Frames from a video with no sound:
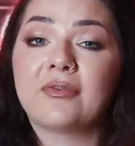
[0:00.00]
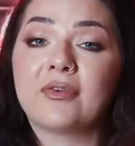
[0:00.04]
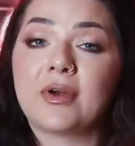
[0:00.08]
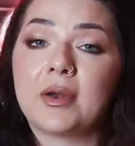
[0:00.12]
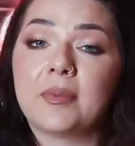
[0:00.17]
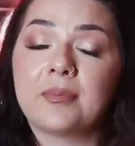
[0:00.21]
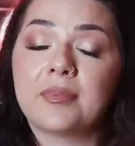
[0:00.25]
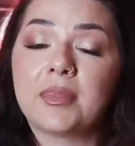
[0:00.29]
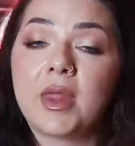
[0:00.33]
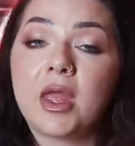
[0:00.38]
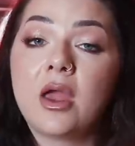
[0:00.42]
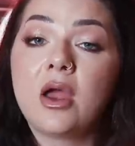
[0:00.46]

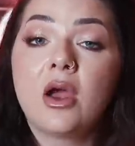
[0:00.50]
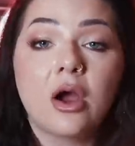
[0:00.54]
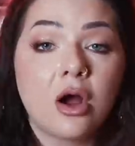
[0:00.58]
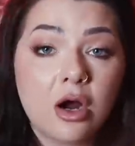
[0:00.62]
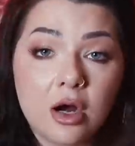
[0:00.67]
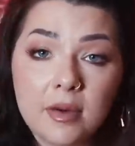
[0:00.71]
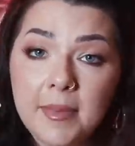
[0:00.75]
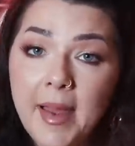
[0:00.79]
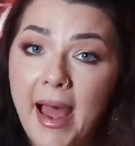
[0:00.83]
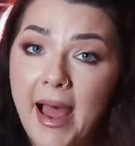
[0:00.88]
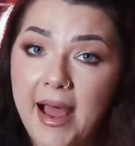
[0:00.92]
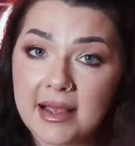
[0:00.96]
from
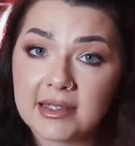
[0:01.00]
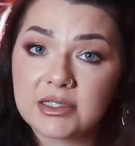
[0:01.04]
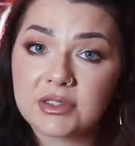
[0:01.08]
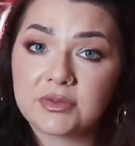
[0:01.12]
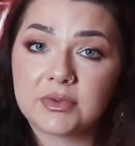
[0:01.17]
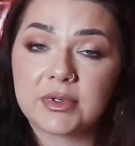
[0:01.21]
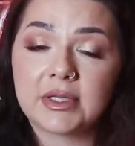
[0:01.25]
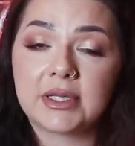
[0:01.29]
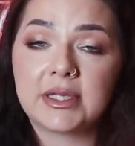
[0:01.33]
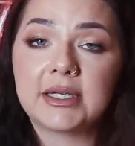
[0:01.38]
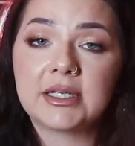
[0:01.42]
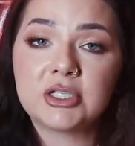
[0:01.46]
her past
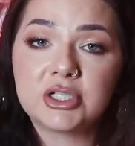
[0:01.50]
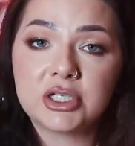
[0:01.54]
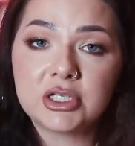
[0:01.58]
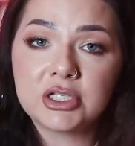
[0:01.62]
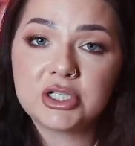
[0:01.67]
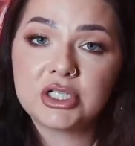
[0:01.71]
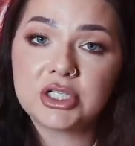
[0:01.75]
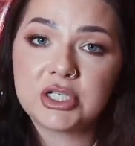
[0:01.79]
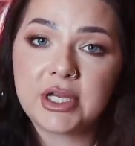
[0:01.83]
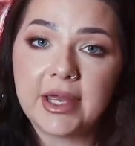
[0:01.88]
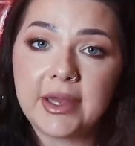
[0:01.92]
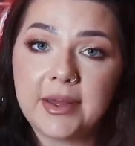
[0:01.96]

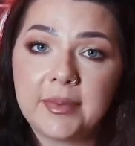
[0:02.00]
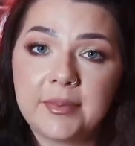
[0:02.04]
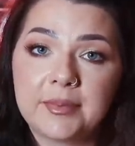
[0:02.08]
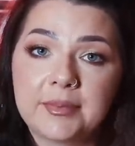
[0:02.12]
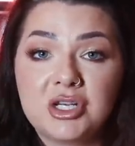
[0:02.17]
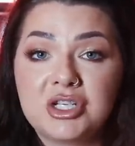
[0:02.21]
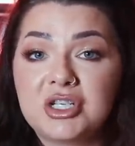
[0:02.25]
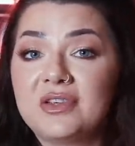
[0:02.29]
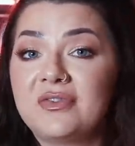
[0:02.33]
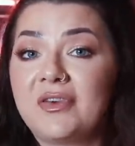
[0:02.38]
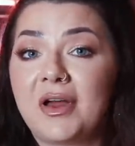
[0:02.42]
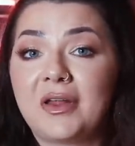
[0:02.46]
relationship.
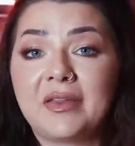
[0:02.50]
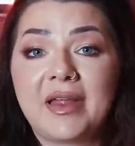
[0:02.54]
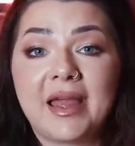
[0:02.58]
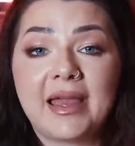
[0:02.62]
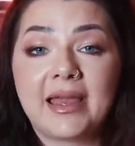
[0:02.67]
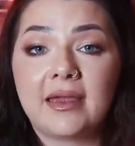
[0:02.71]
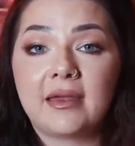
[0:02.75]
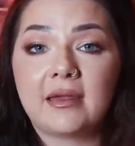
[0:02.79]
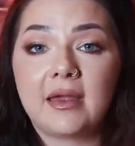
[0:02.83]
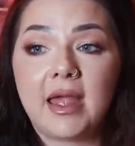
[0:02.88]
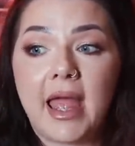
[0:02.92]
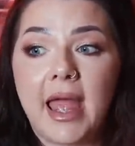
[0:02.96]
She felt
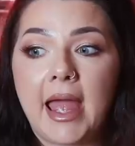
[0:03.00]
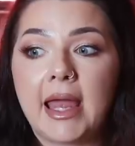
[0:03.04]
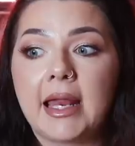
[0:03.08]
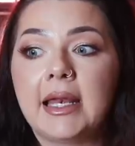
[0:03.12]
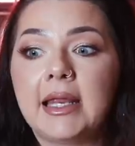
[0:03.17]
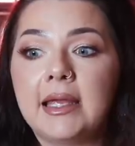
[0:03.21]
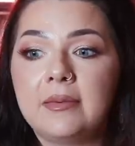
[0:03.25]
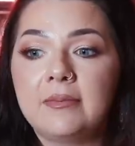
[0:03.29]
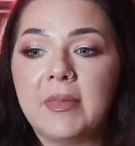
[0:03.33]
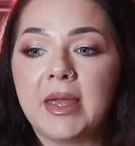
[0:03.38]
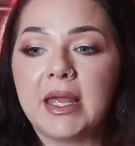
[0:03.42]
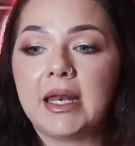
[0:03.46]
like
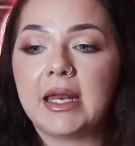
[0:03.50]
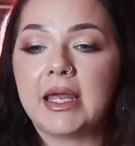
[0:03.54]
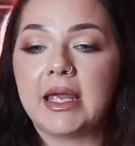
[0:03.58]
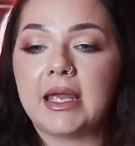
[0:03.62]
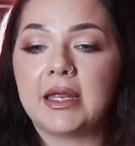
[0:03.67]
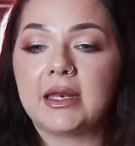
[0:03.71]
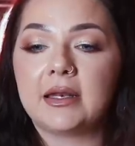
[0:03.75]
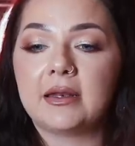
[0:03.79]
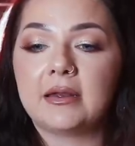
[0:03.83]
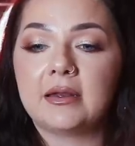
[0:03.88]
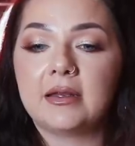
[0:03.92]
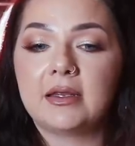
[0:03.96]
any
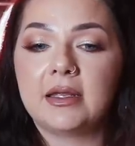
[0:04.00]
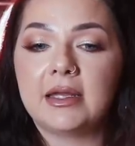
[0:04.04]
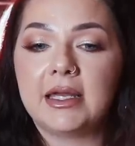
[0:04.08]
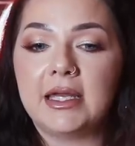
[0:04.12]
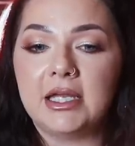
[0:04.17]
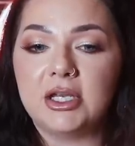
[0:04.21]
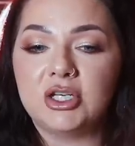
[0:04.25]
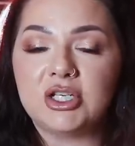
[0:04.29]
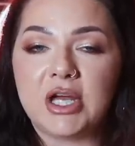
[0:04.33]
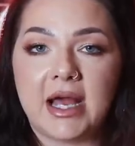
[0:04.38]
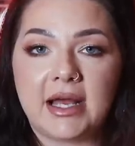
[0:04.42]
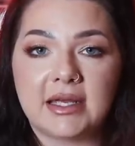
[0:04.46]
minute
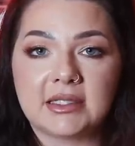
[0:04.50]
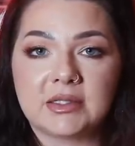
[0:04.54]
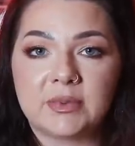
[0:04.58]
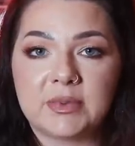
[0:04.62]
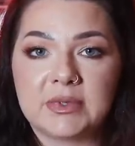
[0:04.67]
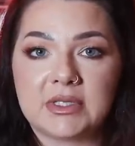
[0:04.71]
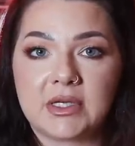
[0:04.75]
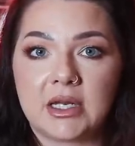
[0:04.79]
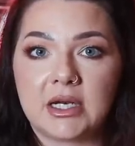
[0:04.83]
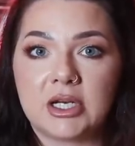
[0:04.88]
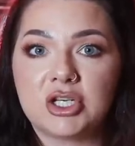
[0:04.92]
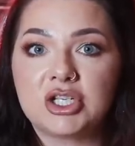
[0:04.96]
Ejaz
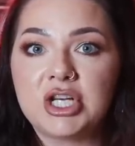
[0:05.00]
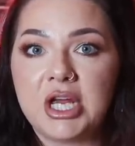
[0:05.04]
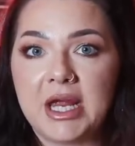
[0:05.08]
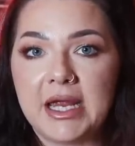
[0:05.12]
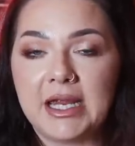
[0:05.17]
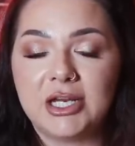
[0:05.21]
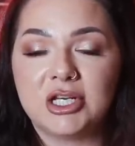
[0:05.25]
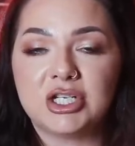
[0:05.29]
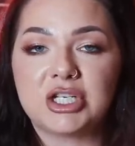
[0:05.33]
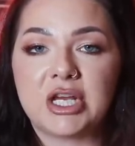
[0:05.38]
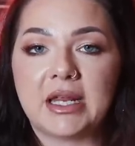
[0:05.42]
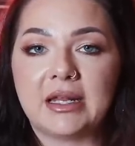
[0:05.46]
was gonna
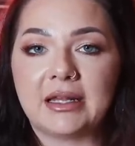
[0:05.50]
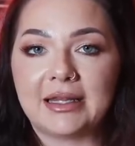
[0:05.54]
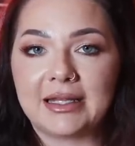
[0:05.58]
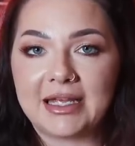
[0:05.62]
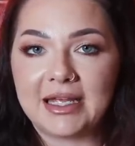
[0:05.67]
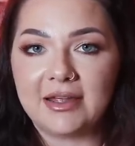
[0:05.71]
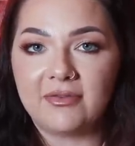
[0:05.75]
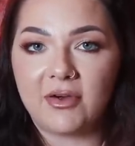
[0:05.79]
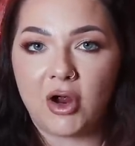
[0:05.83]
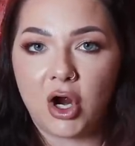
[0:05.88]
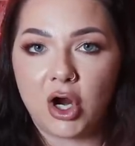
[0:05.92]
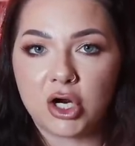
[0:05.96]
change and
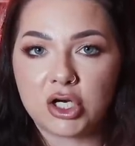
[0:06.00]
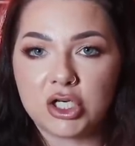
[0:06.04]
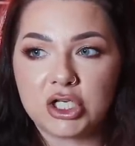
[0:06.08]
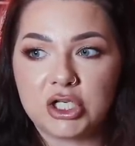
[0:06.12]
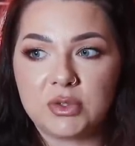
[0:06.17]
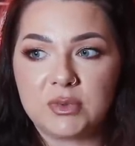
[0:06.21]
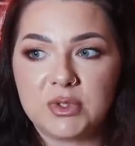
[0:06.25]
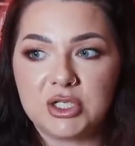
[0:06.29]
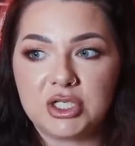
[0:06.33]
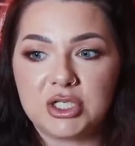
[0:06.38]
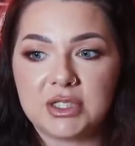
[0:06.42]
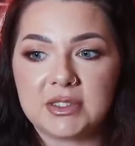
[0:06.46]
leave her, she
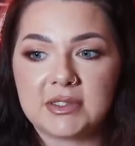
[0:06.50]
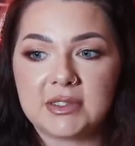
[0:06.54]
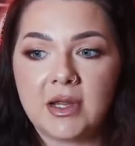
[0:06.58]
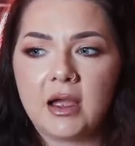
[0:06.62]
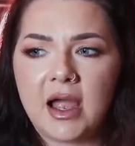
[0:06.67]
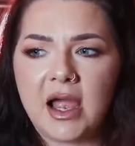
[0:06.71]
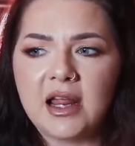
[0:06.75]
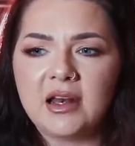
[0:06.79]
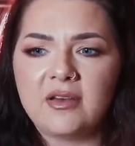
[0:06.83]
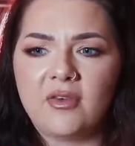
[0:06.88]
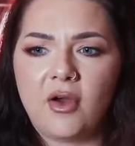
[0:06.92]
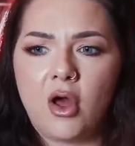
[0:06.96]
was just
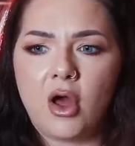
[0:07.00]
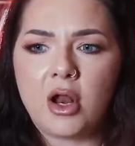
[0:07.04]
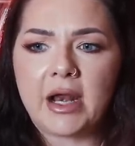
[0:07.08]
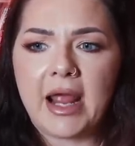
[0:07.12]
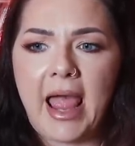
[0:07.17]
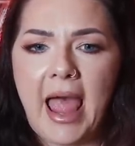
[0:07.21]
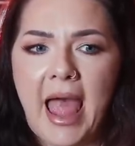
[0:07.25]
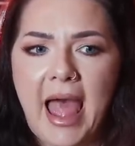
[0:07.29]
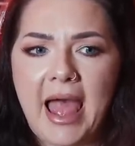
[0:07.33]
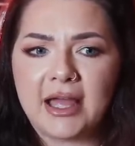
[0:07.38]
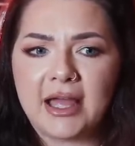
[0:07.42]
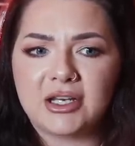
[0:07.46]
kind of on
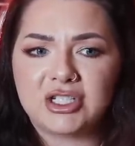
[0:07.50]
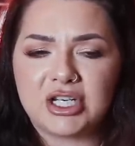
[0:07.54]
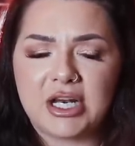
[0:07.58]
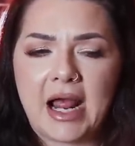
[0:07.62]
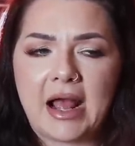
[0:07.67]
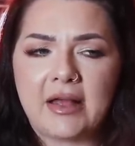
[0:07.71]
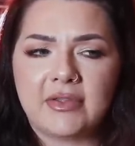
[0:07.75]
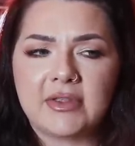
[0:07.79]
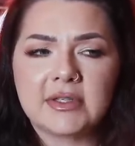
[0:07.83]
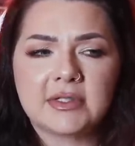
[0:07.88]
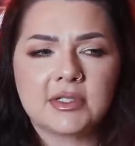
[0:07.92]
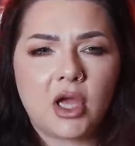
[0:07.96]
edge and
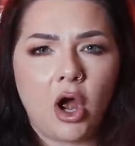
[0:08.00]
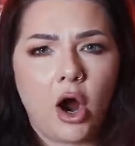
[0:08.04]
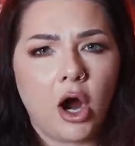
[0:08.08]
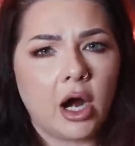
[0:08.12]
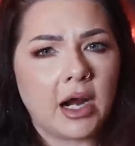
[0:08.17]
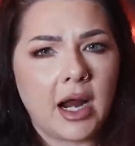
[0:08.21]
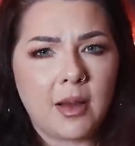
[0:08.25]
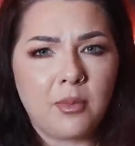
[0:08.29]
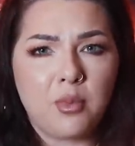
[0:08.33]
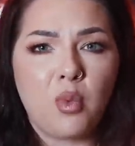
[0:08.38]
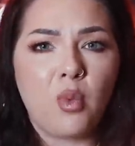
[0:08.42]
had this guard up